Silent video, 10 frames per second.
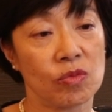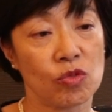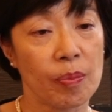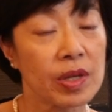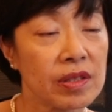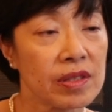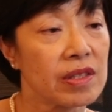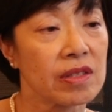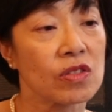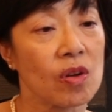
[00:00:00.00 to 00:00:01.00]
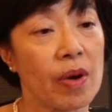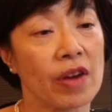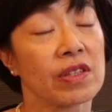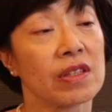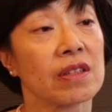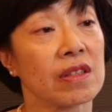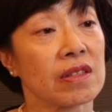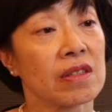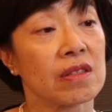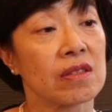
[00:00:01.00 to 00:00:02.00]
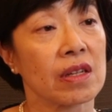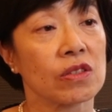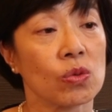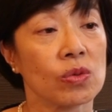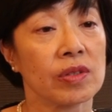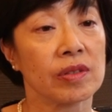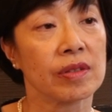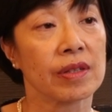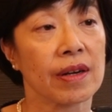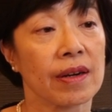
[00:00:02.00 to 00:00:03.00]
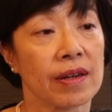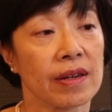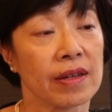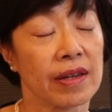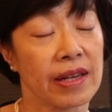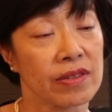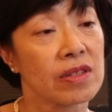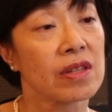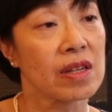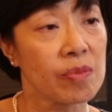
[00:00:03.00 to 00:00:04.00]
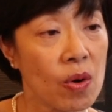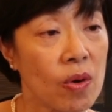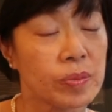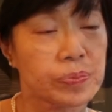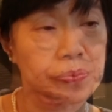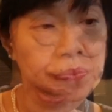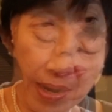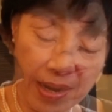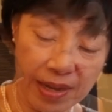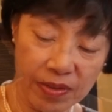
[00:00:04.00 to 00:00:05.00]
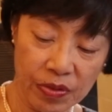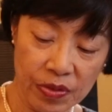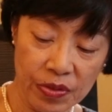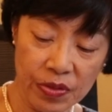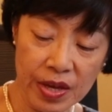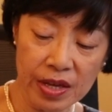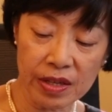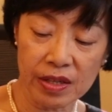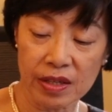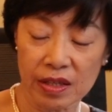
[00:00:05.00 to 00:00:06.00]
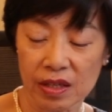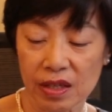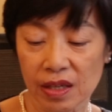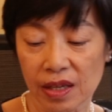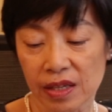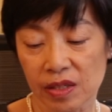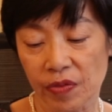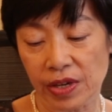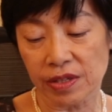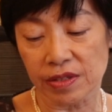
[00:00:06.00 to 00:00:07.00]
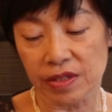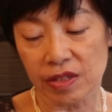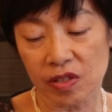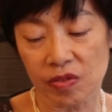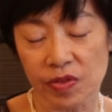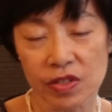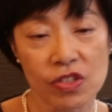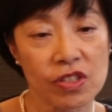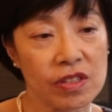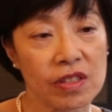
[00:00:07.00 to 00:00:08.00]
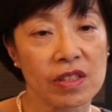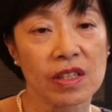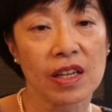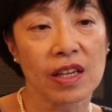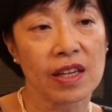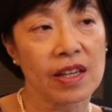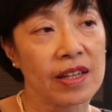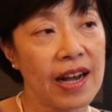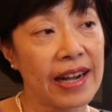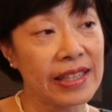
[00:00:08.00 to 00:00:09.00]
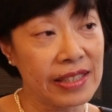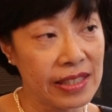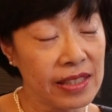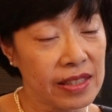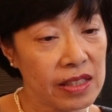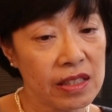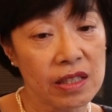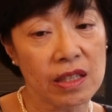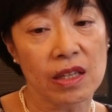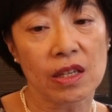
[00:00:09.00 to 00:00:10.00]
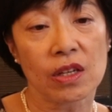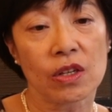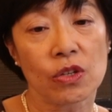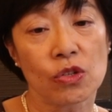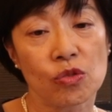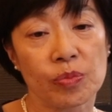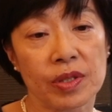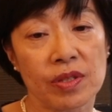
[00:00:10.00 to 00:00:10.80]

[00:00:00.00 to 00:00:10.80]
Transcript: tropical diseases or parasitic diseases that don't exist anymore. I think an infectious disease physician ideally should be